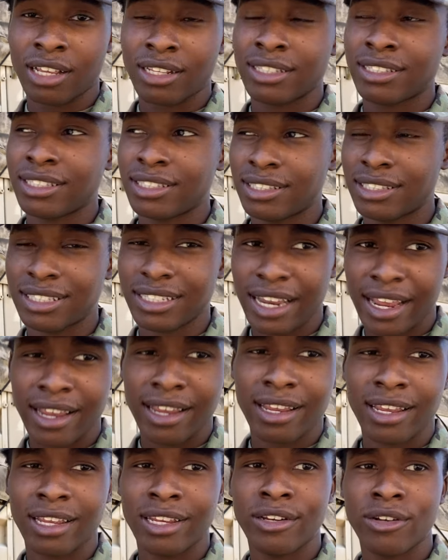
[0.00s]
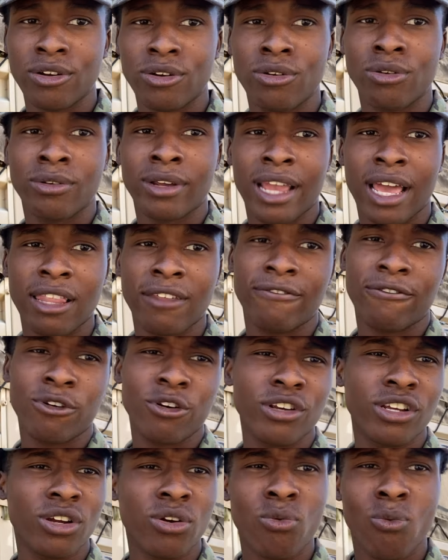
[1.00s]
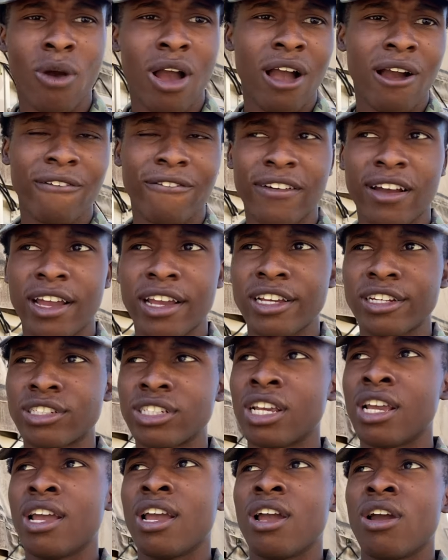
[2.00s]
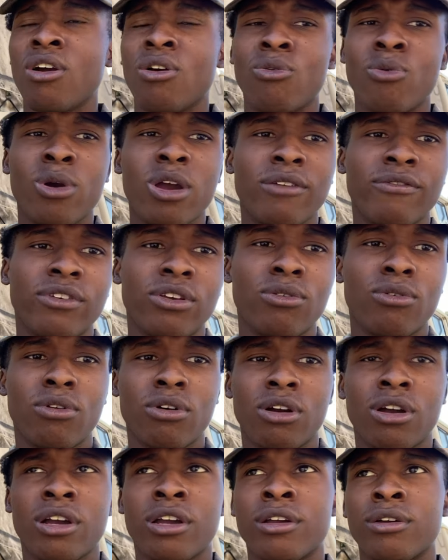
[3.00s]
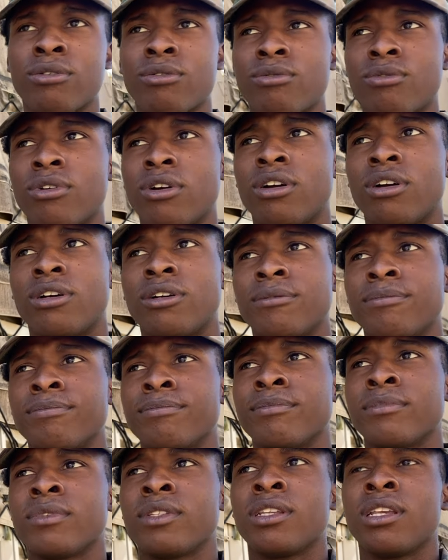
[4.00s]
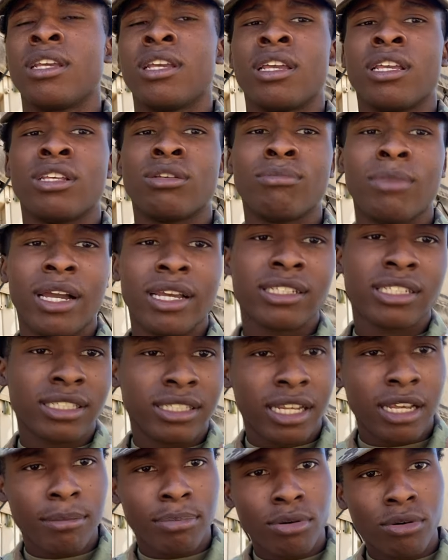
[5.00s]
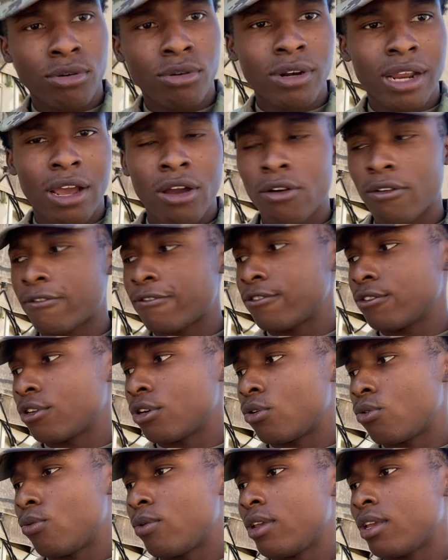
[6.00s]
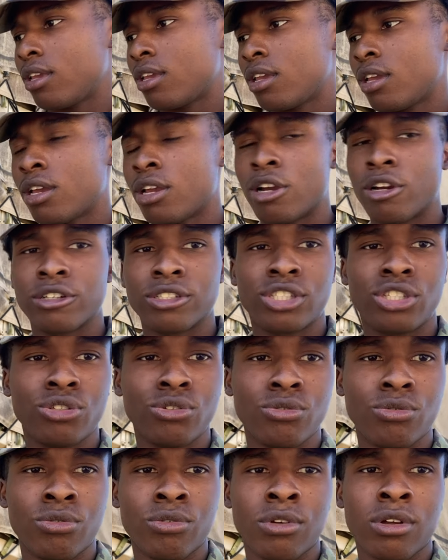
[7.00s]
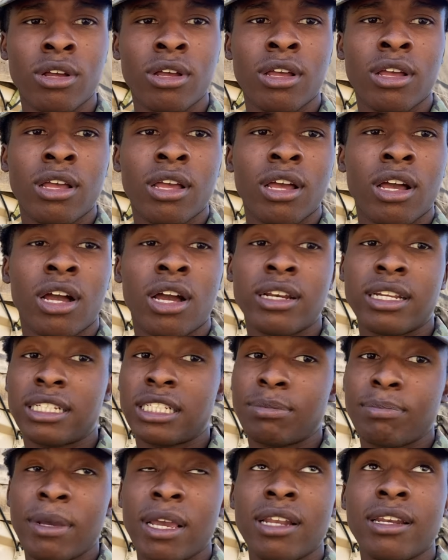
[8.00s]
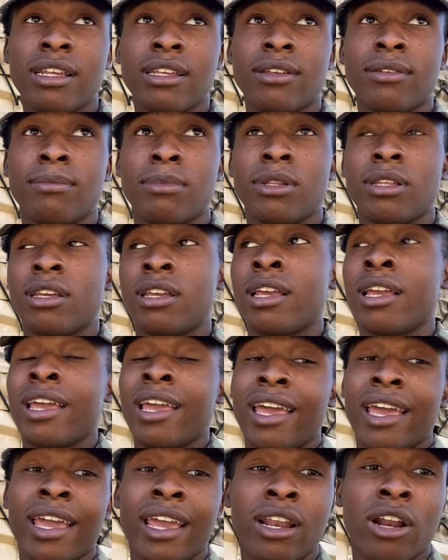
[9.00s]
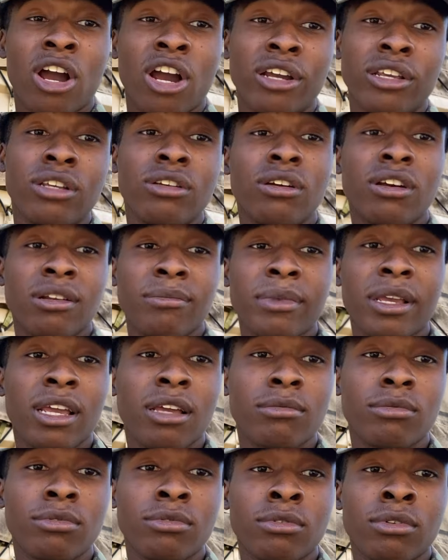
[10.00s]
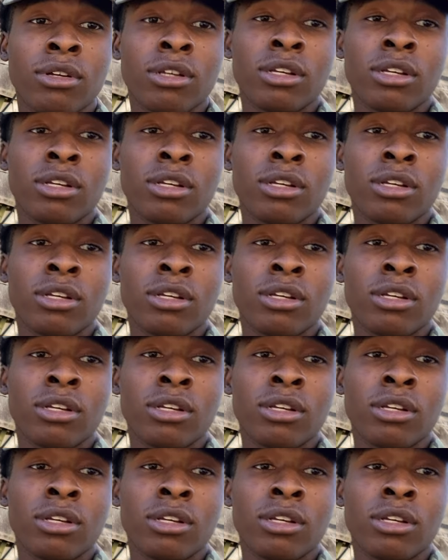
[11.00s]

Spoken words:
state, you know, California, wildfires, wherever you are. You might just get pulled out for a week or two unexpectedly. And are you going to be able